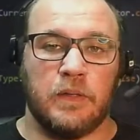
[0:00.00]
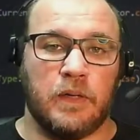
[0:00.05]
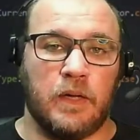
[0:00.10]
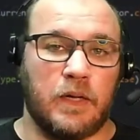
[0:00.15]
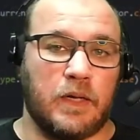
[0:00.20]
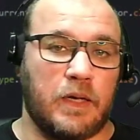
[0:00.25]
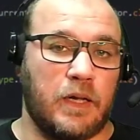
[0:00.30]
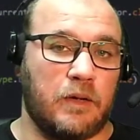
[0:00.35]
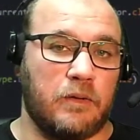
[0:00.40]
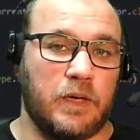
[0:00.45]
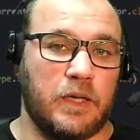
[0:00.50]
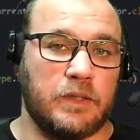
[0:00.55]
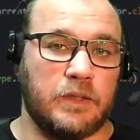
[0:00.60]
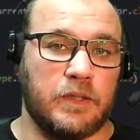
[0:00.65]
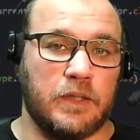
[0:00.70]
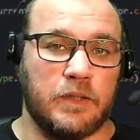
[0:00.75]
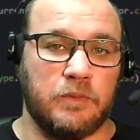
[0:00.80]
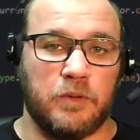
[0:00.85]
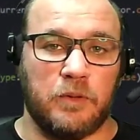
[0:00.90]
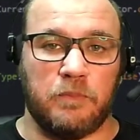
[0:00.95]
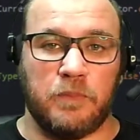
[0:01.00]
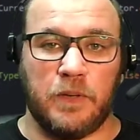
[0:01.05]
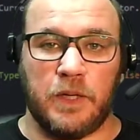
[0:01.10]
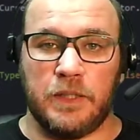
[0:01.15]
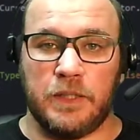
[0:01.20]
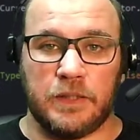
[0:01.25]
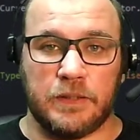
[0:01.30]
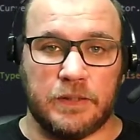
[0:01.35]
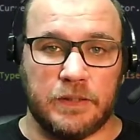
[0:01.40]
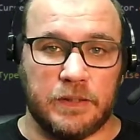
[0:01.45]
A calculated
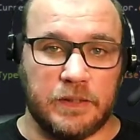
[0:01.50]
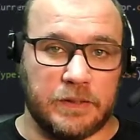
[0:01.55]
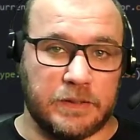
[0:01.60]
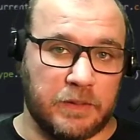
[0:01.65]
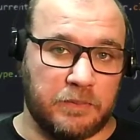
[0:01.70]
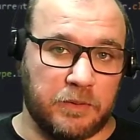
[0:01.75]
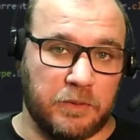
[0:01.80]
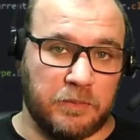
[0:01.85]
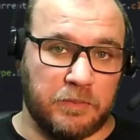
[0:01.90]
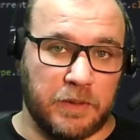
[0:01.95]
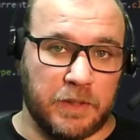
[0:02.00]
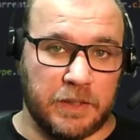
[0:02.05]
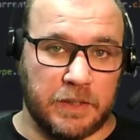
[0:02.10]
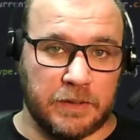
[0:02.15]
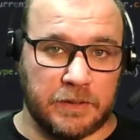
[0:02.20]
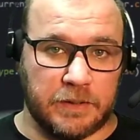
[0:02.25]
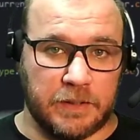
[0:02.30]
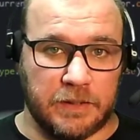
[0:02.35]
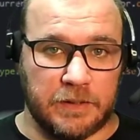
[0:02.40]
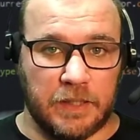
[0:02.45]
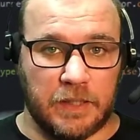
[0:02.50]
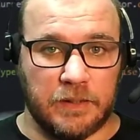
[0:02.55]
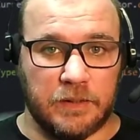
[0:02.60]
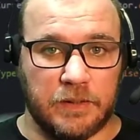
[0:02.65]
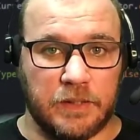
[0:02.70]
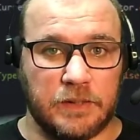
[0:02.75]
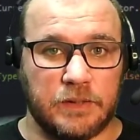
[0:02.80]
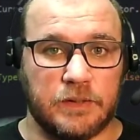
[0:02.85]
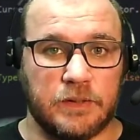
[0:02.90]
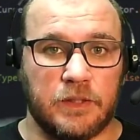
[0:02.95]
property is a property that
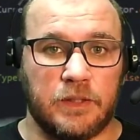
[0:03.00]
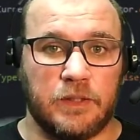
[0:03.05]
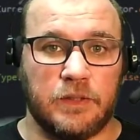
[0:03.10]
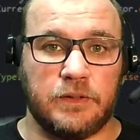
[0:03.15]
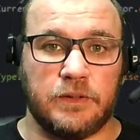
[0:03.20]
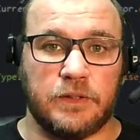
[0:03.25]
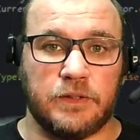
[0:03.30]
does not